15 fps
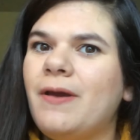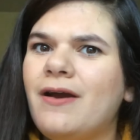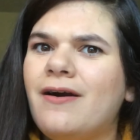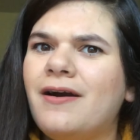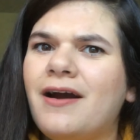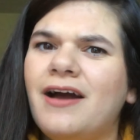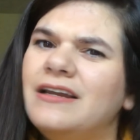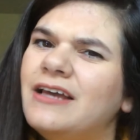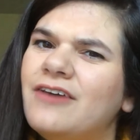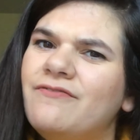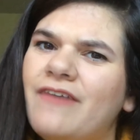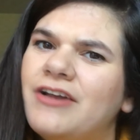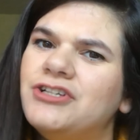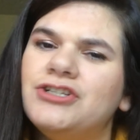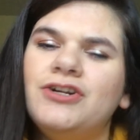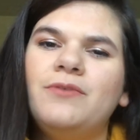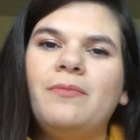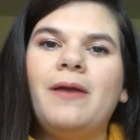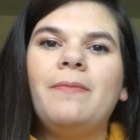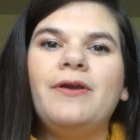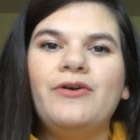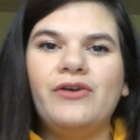are unconventional,
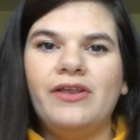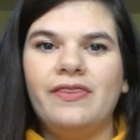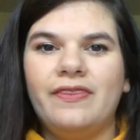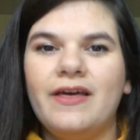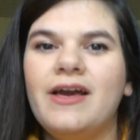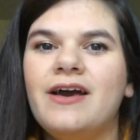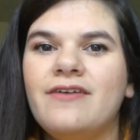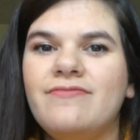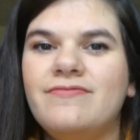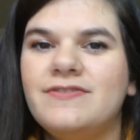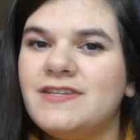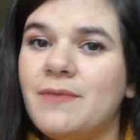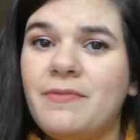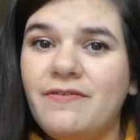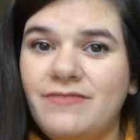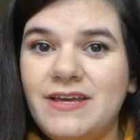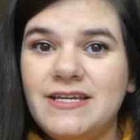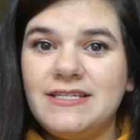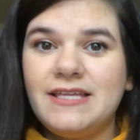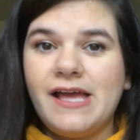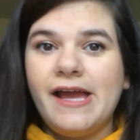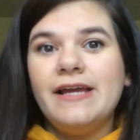maybe you didn't think of some of
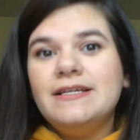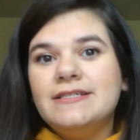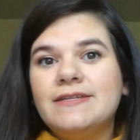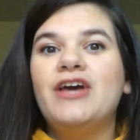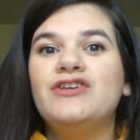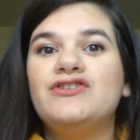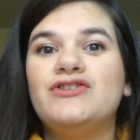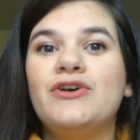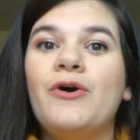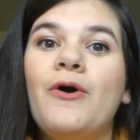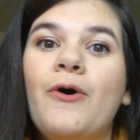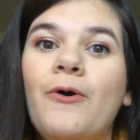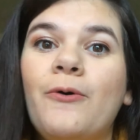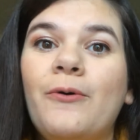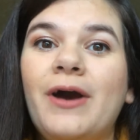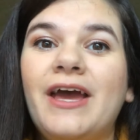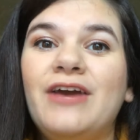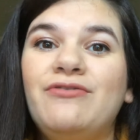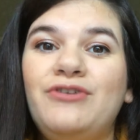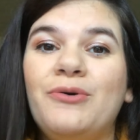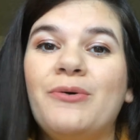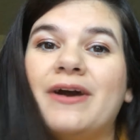these things. So
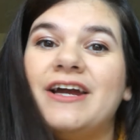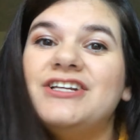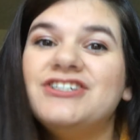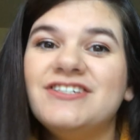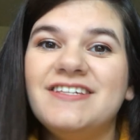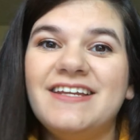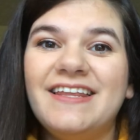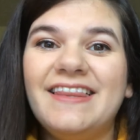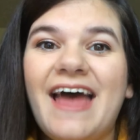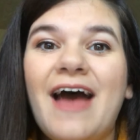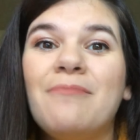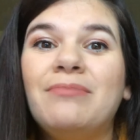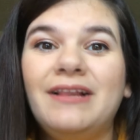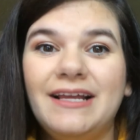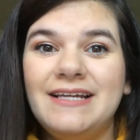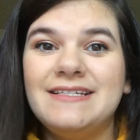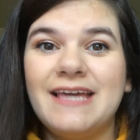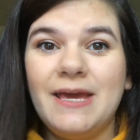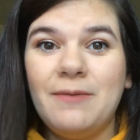if you are interested in that, please keep